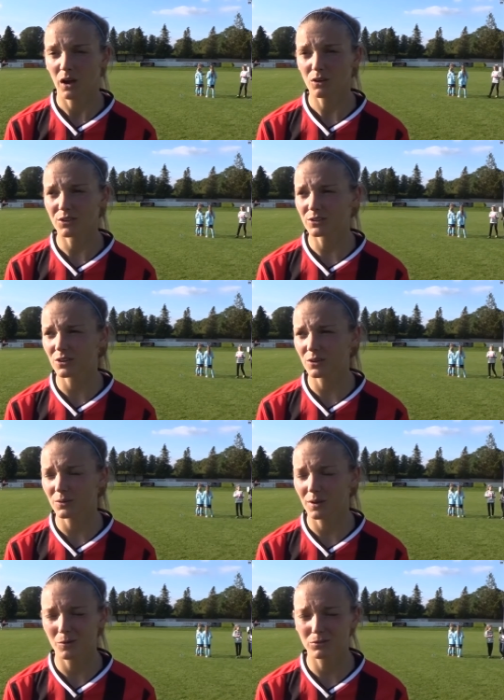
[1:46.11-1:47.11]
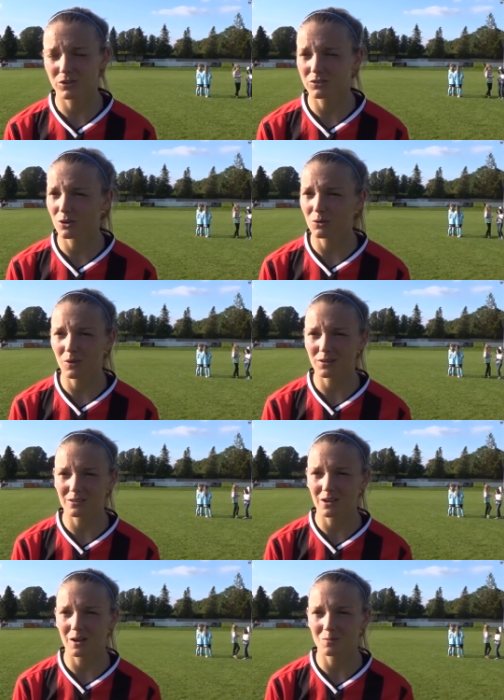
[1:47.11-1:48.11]
I think so. Um, obviously, it's a long way to
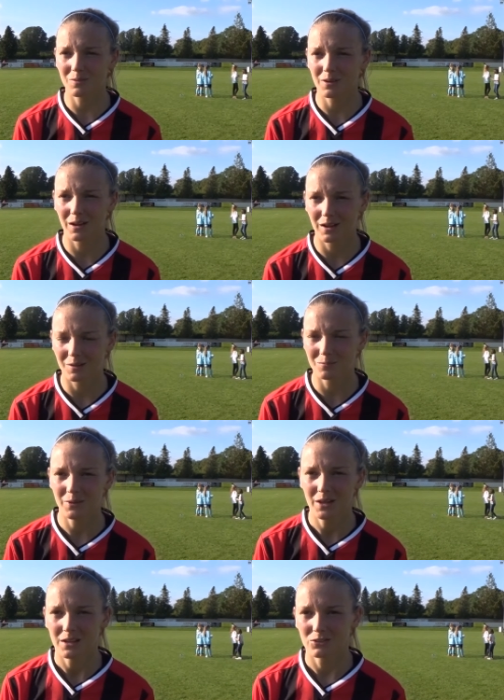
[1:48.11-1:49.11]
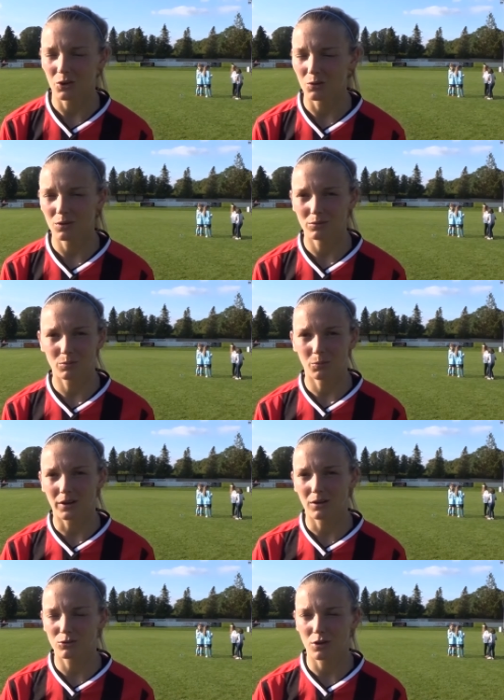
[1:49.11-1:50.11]
come. Um, so we
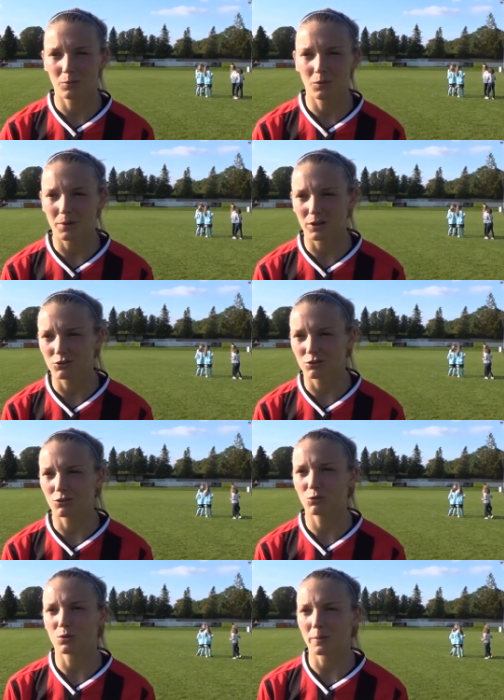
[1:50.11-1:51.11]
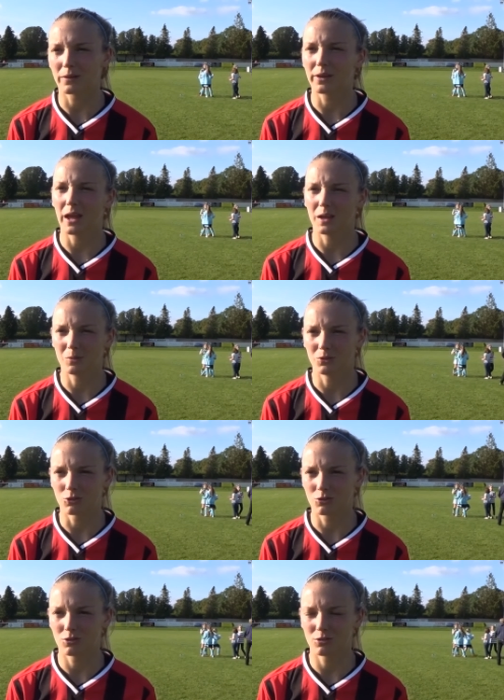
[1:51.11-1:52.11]
had a lot of time on the bus just to talk about the game and
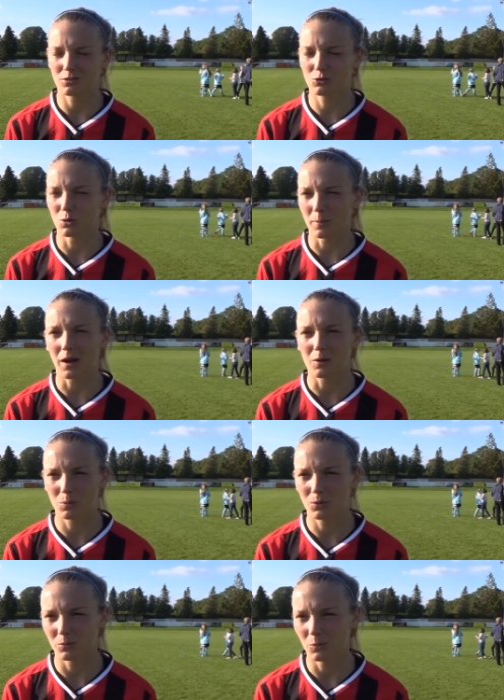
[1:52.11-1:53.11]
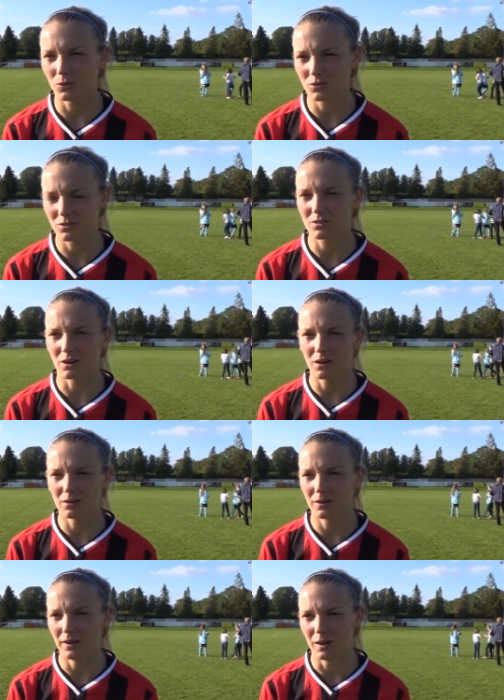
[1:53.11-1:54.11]
just talk about how important it was to start.
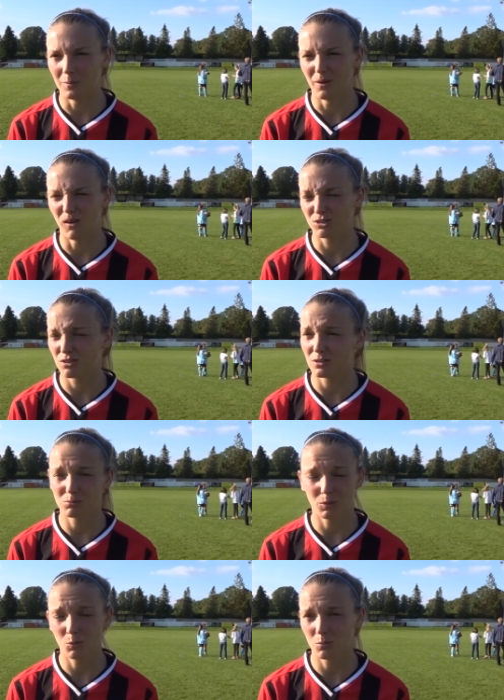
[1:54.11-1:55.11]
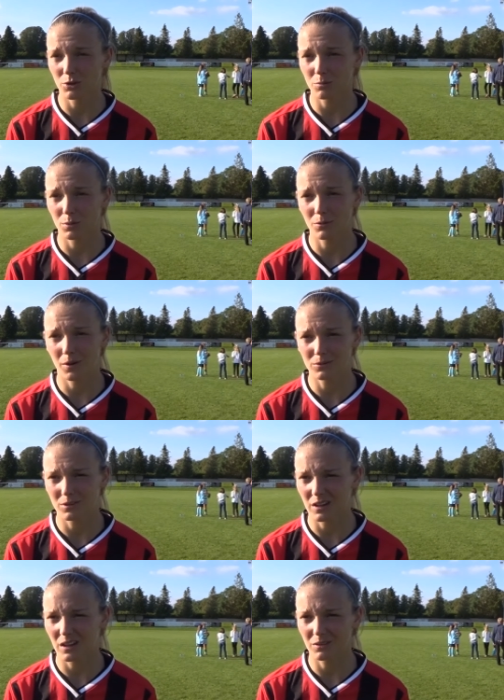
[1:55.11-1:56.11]
Um, obviously, we warmed up really well
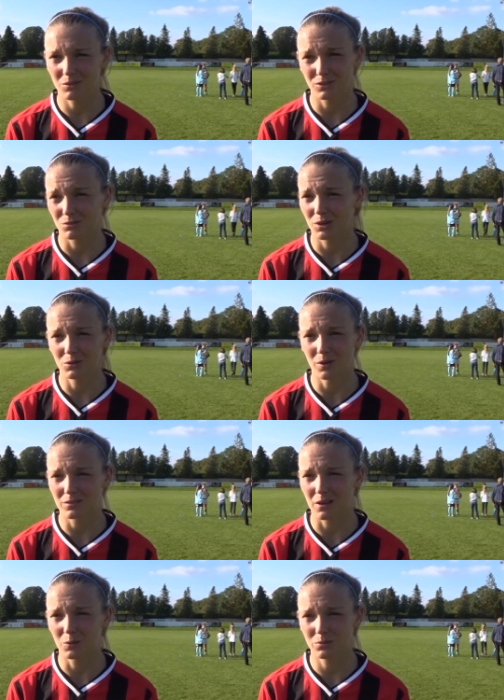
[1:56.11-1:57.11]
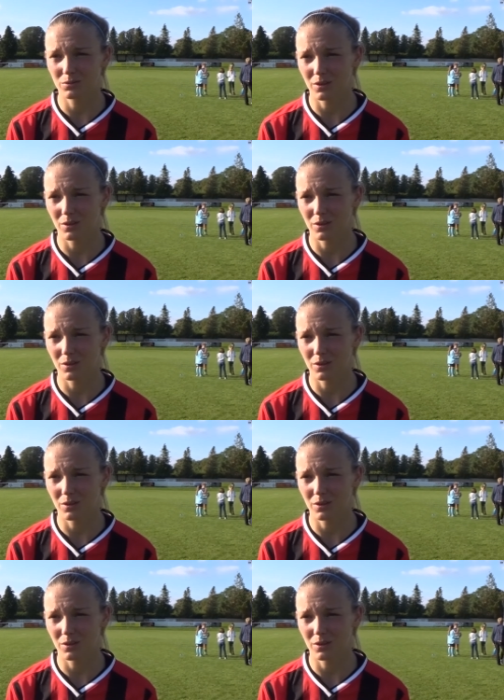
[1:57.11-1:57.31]
today, which I think always helps.